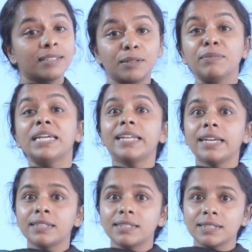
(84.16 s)
the
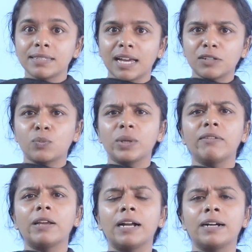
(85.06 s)
mediators that
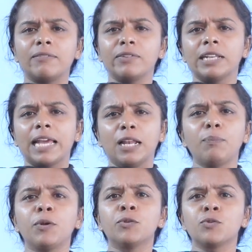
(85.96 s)
will
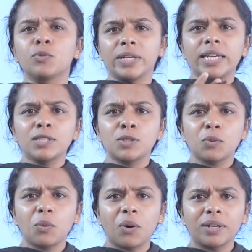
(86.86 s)
help you to reach
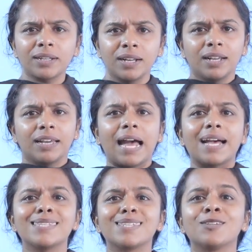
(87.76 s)
to what? An
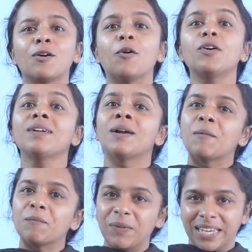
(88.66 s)
acid
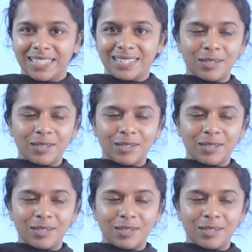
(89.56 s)
or base.